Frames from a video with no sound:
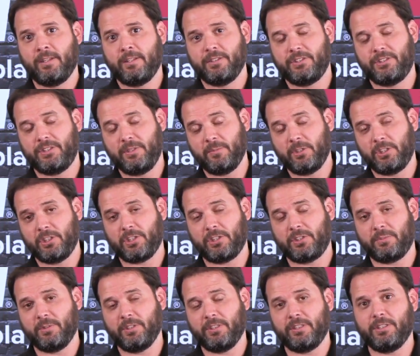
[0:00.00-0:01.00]
Seam
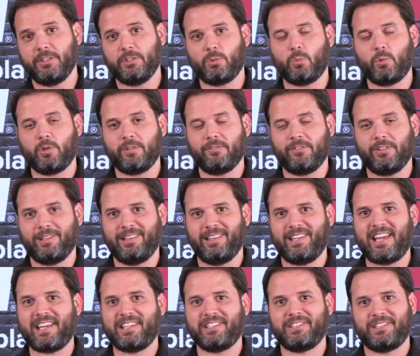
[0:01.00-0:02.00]
adjustment is one of the
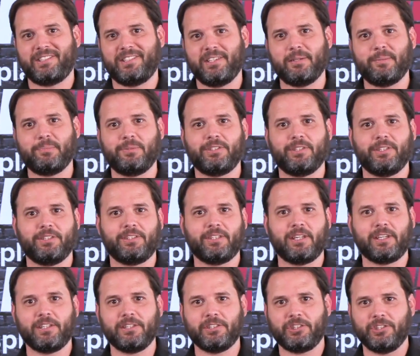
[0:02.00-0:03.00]
last steps that a
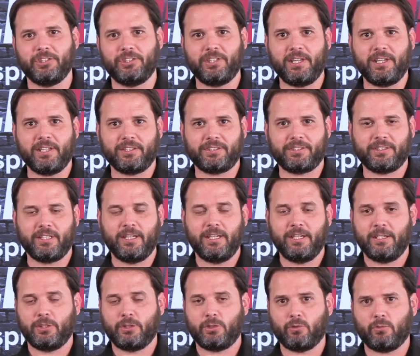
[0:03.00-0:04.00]
technician takes
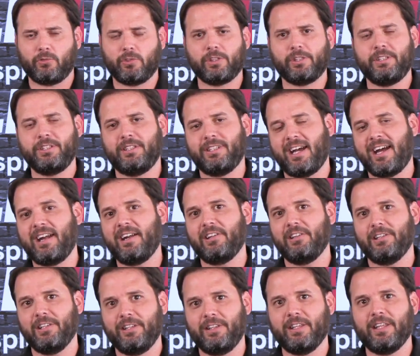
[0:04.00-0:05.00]
to really
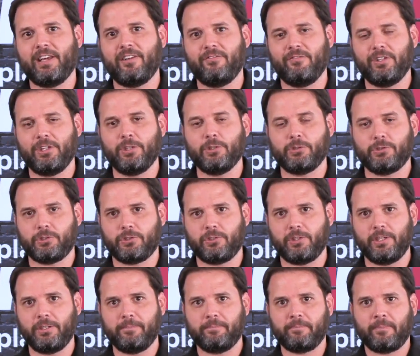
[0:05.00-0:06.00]
dial in that video
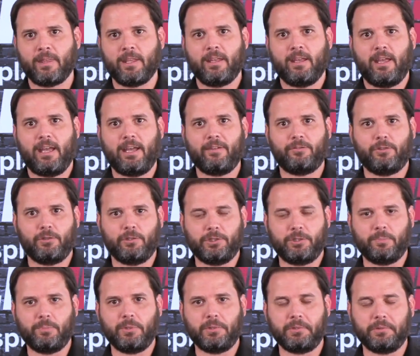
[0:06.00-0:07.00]
screen after
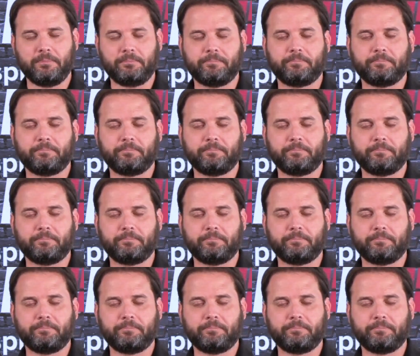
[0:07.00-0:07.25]
it's built.